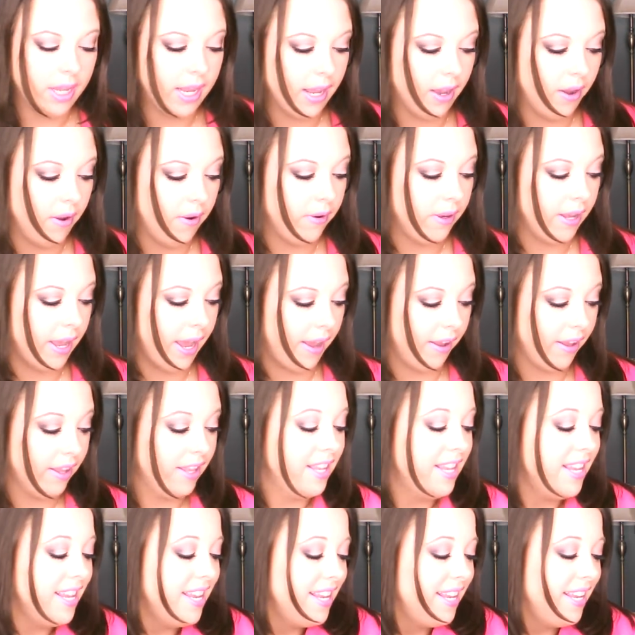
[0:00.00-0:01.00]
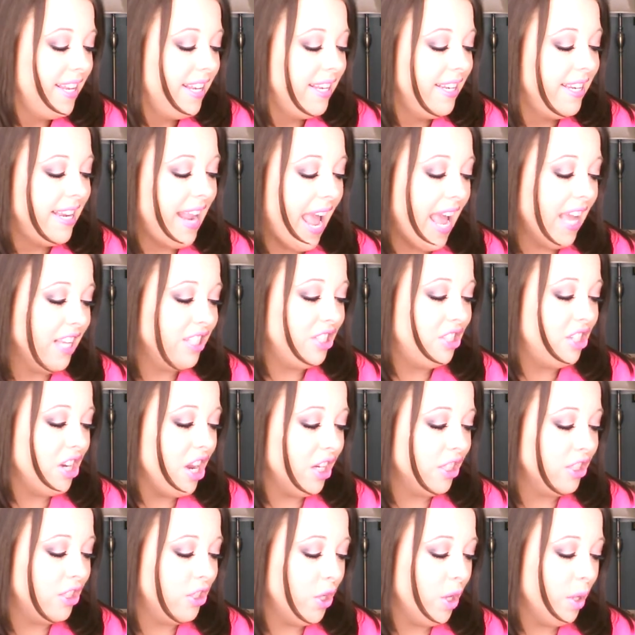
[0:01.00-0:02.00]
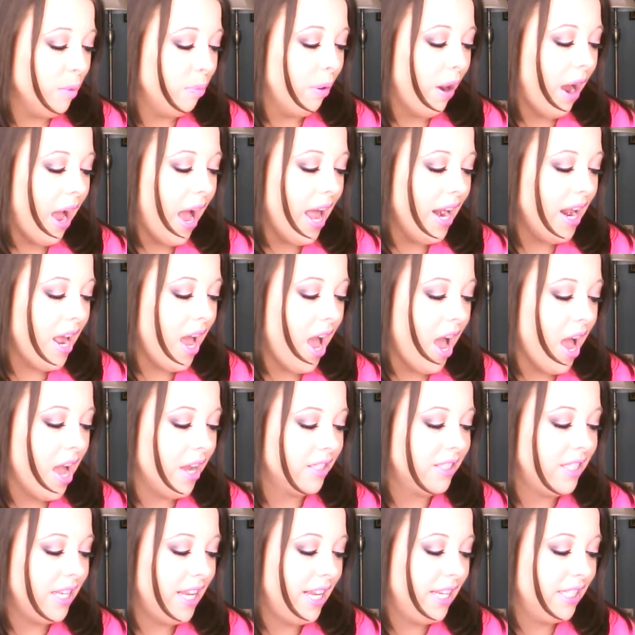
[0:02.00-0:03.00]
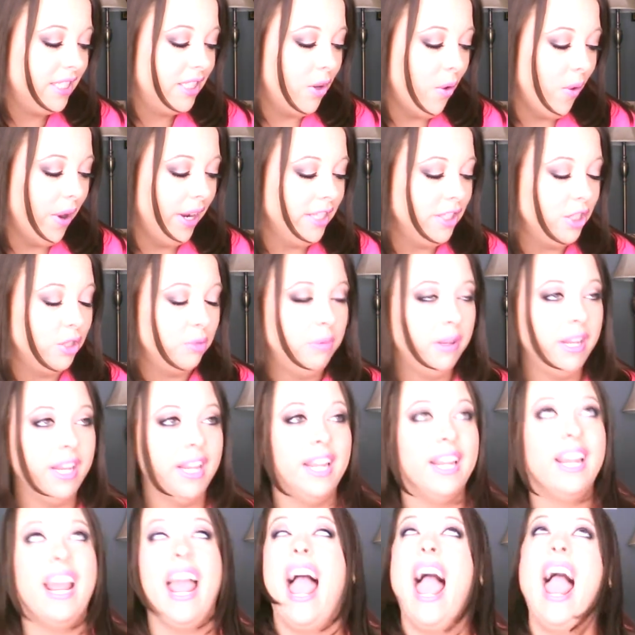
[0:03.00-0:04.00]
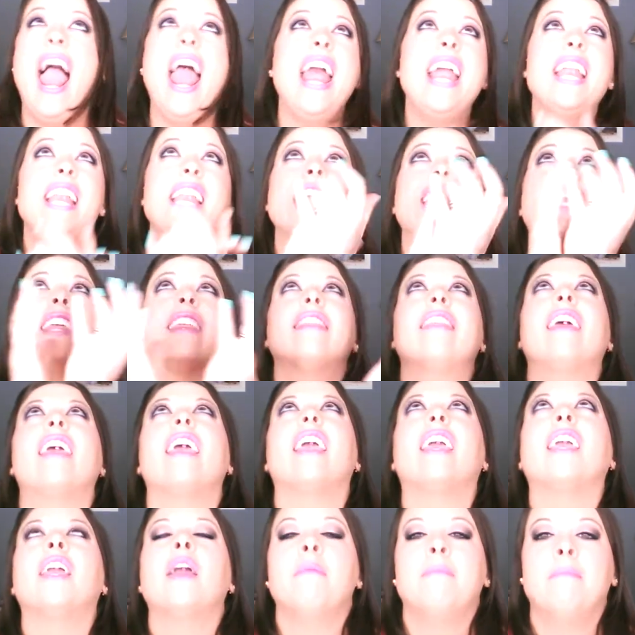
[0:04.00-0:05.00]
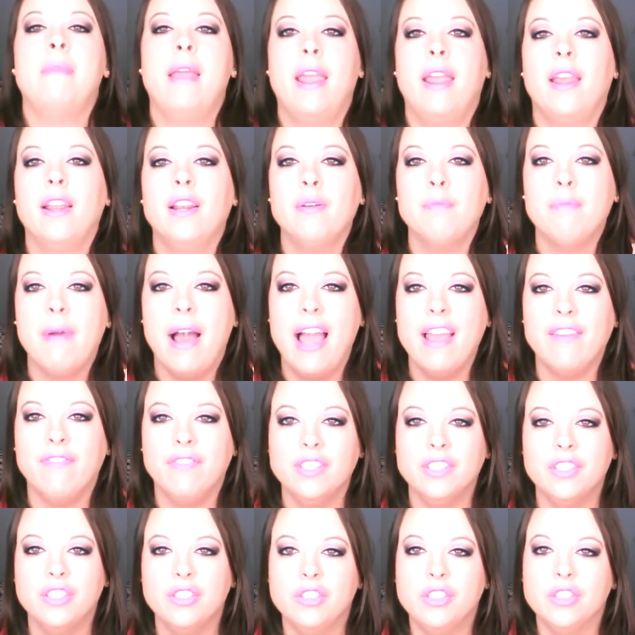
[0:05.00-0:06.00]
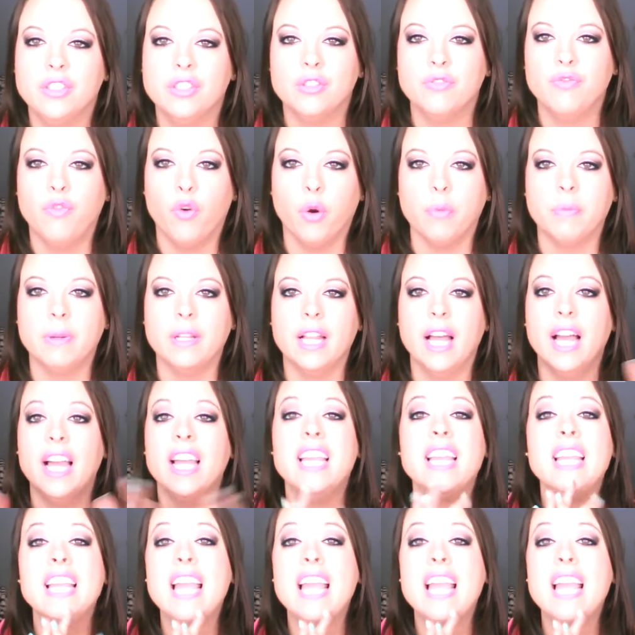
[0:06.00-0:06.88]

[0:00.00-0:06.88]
Okay. Next drugstore product is going to be anything made by Physicians Formula.